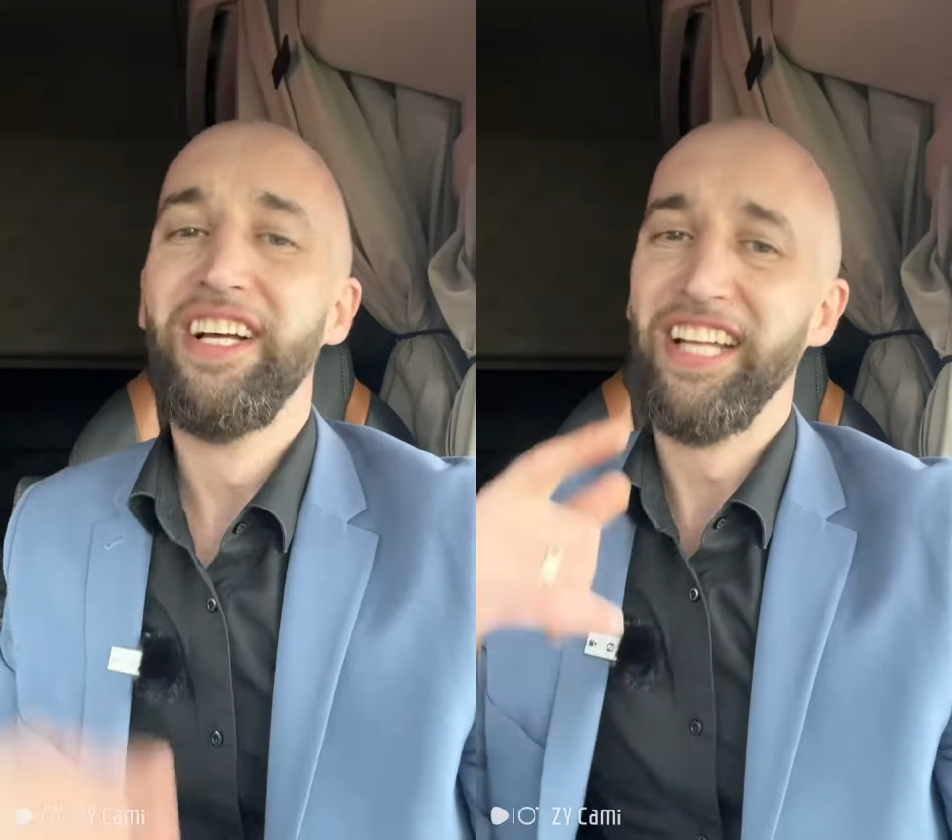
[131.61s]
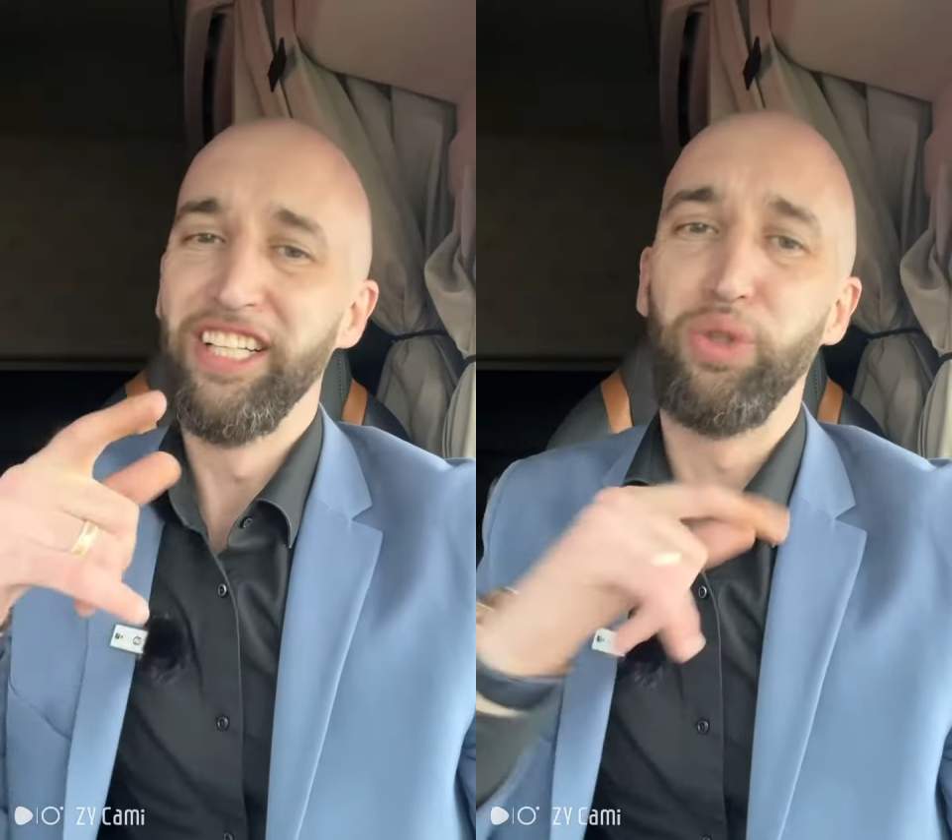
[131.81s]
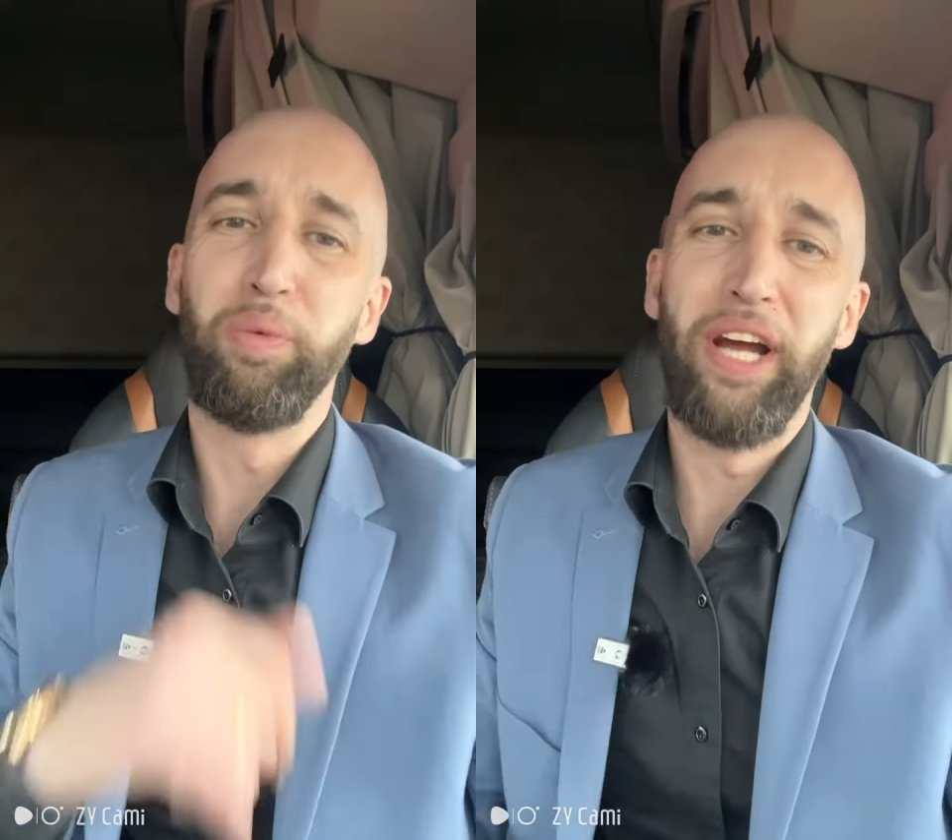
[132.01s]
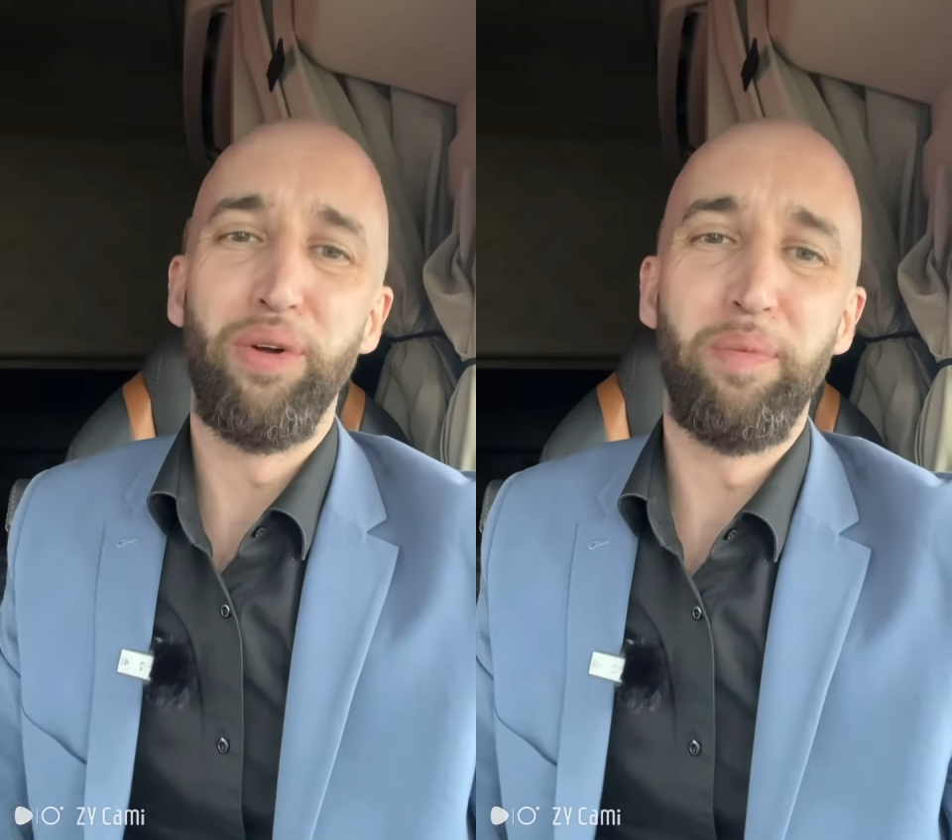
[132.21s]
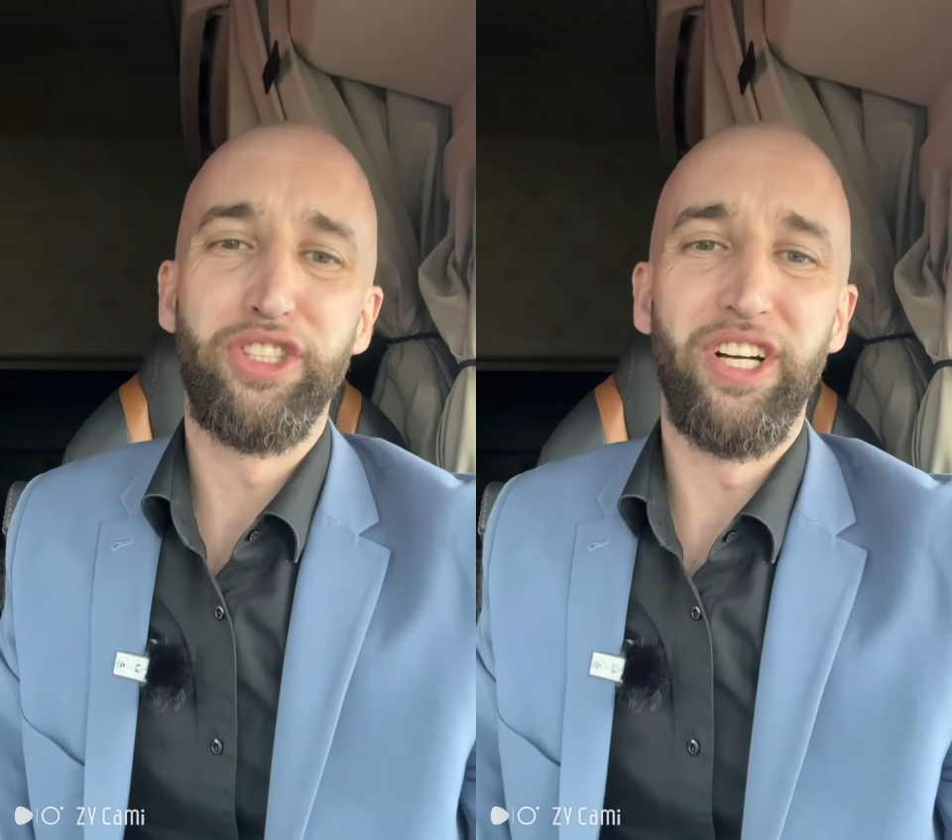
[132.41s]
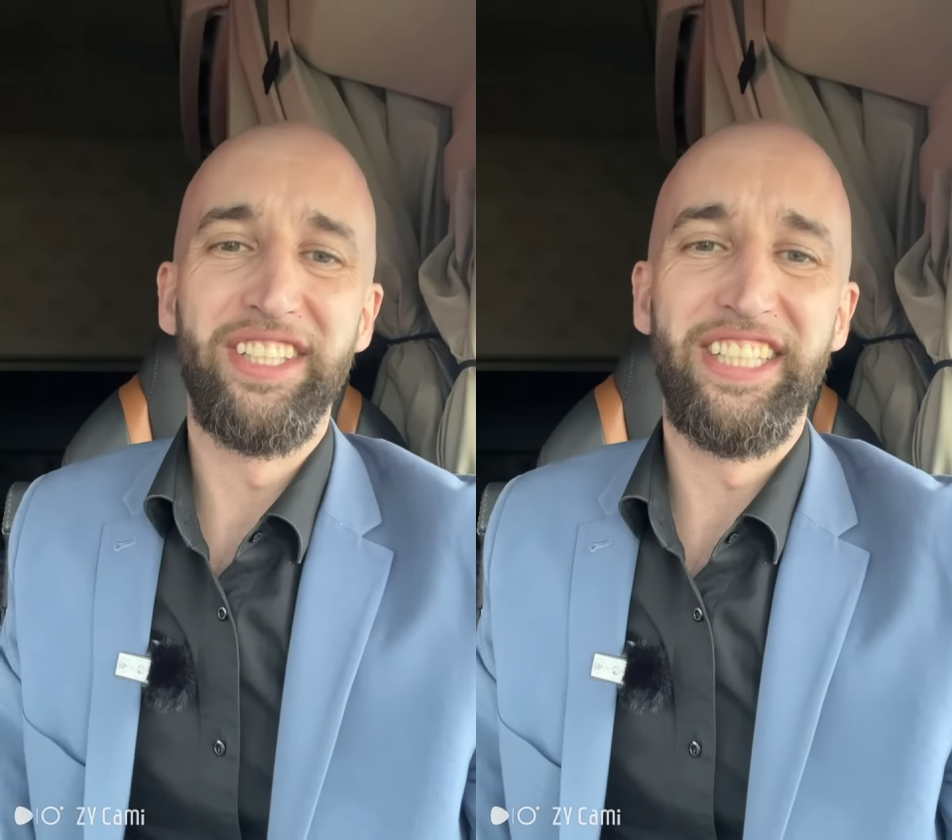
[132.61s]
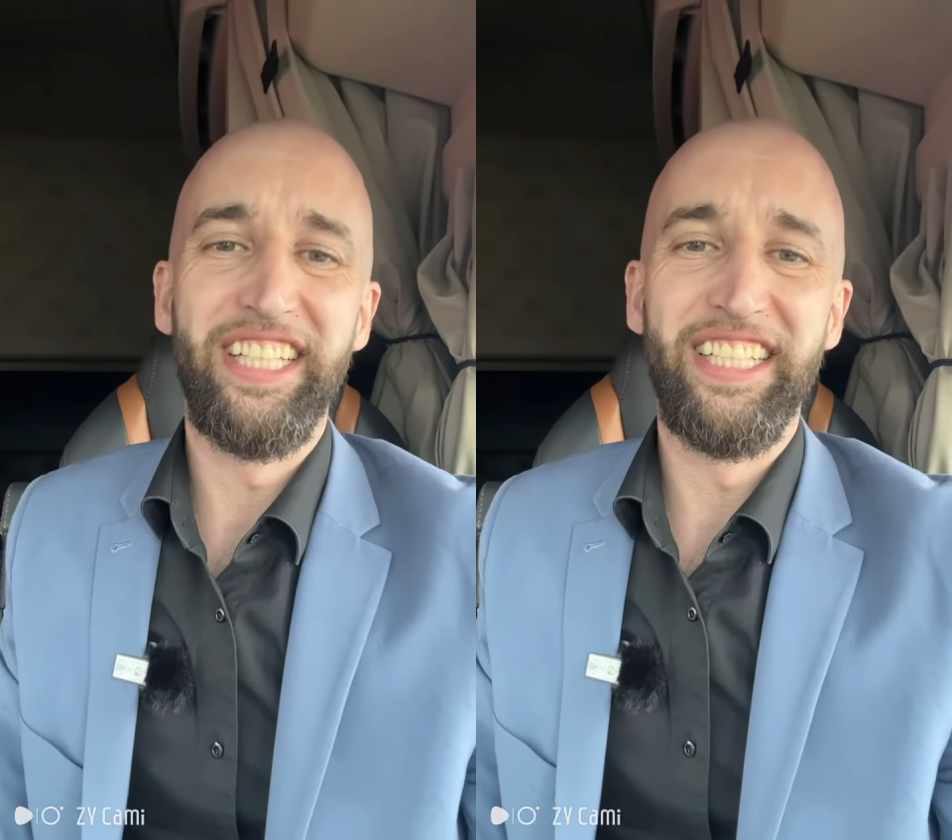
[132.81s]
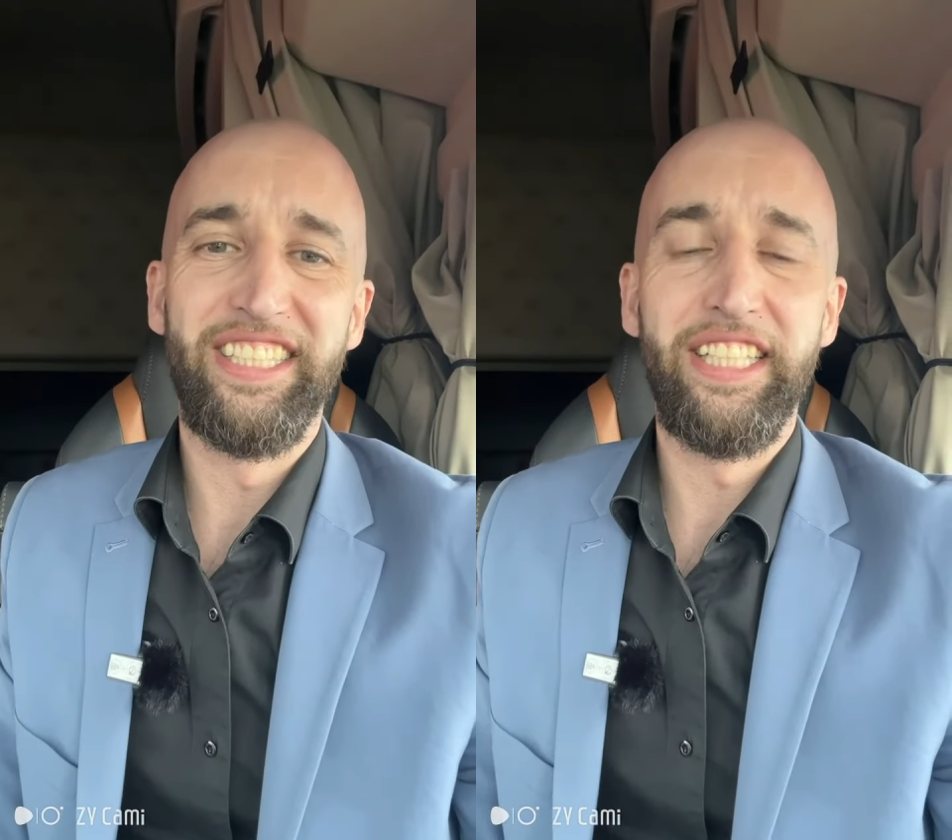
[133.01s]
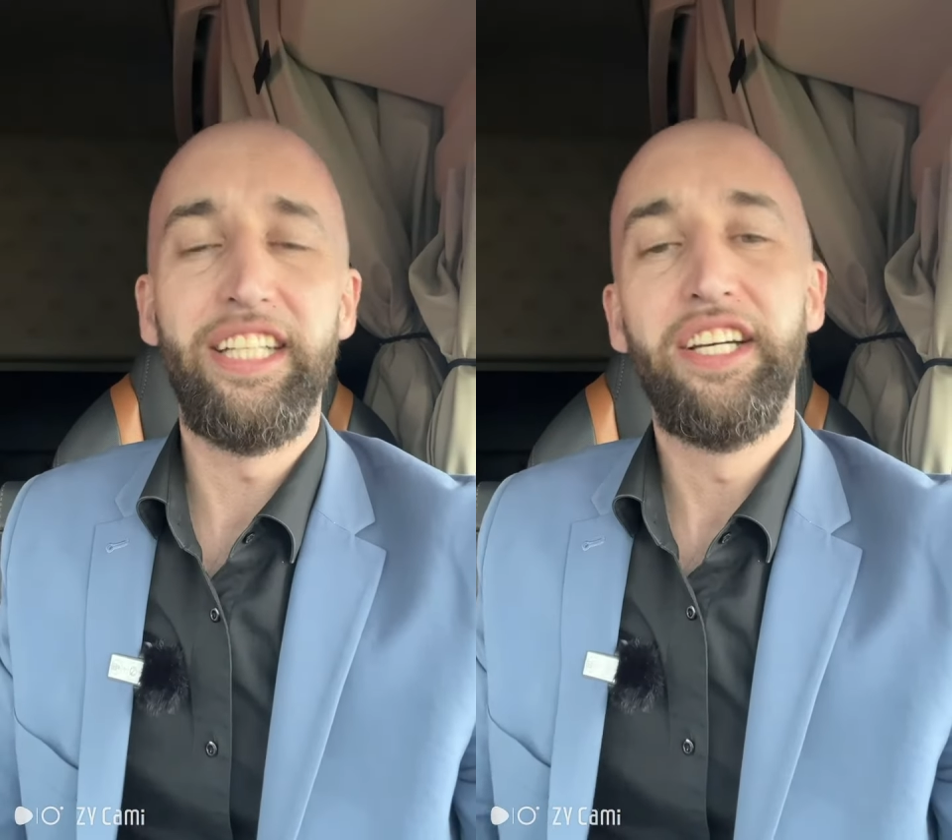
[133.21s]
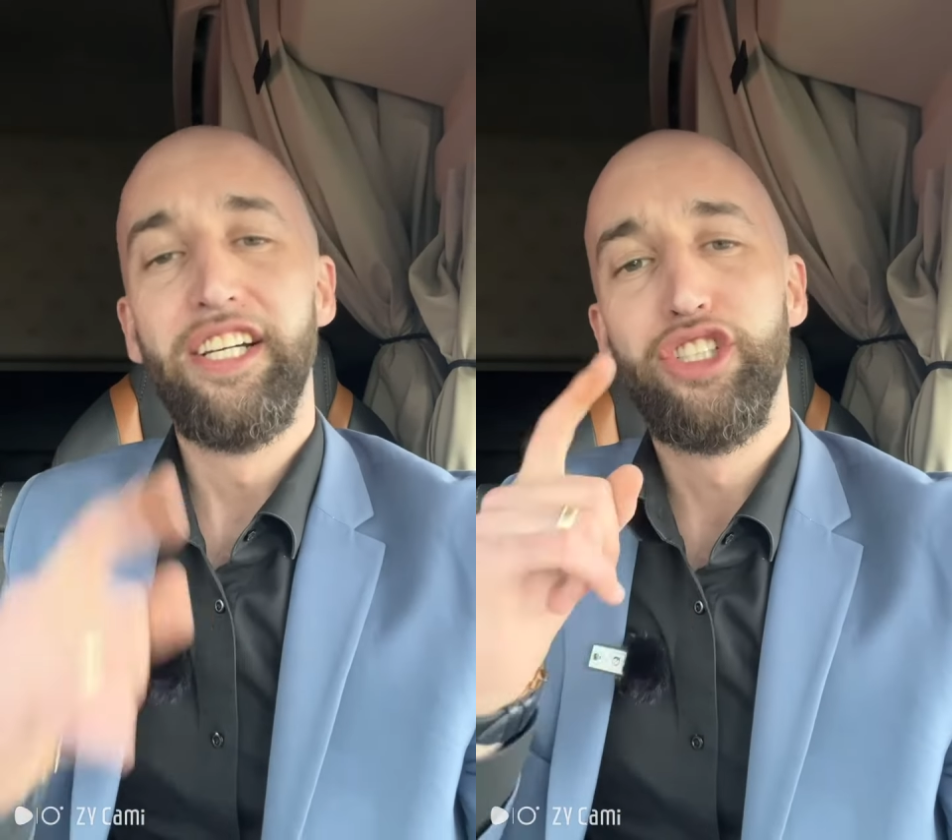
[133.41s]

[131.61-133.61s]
That's Groupe Kenworth Montreal T.N.T,